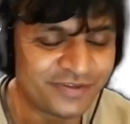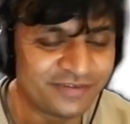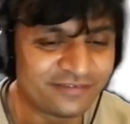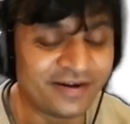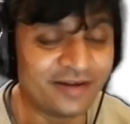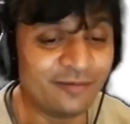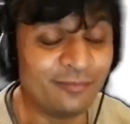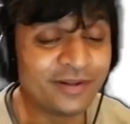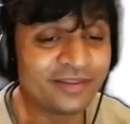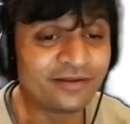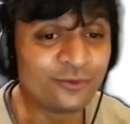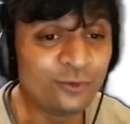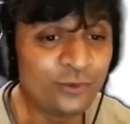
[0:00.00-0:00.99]
it's random.
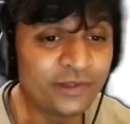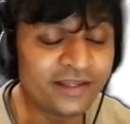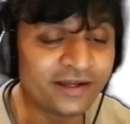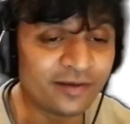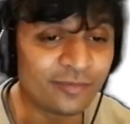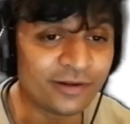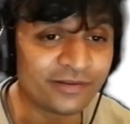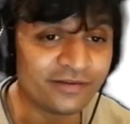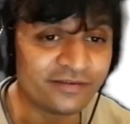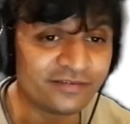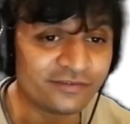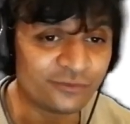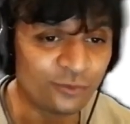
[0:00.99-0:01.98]
But the cool thing about
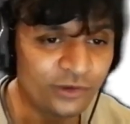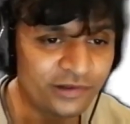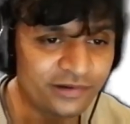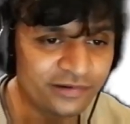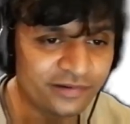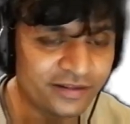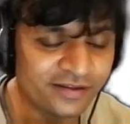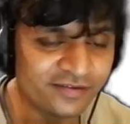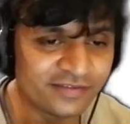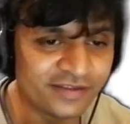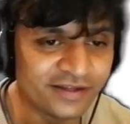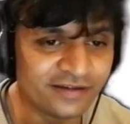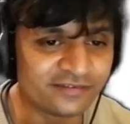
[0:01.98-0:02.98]
this is all these
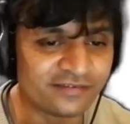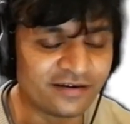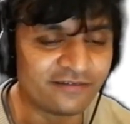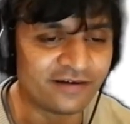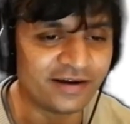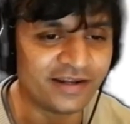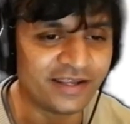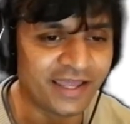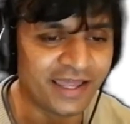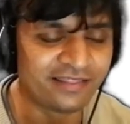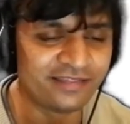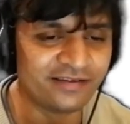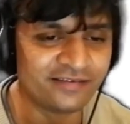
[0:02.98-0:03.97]
things are running
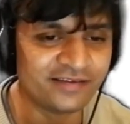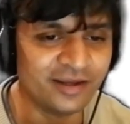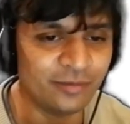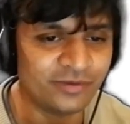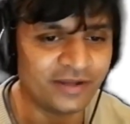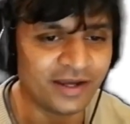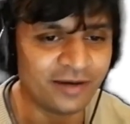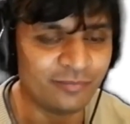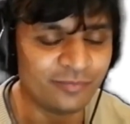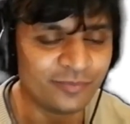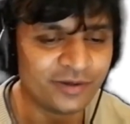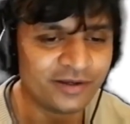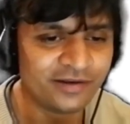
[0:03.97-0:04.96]
at the same time.
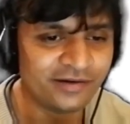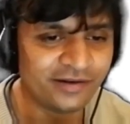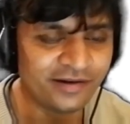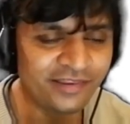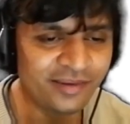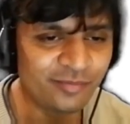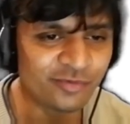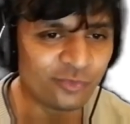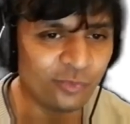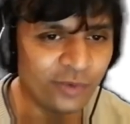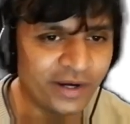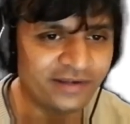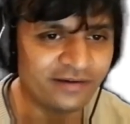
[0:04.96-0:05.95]
None of them is
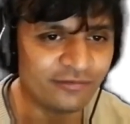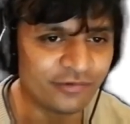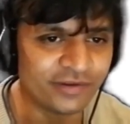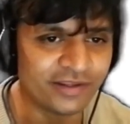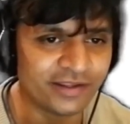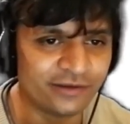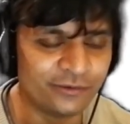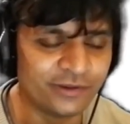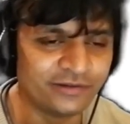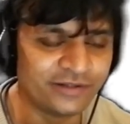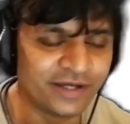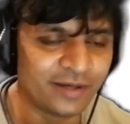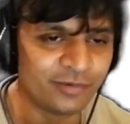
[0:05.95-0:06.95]
waiting for the other
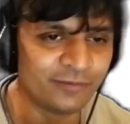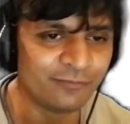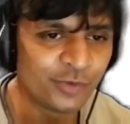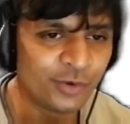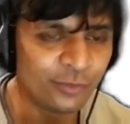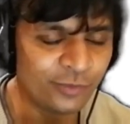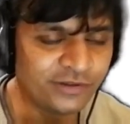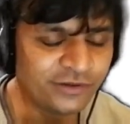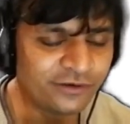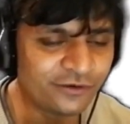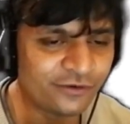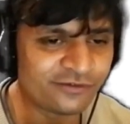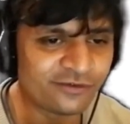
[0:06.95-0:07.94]
one to happen. When you wrote a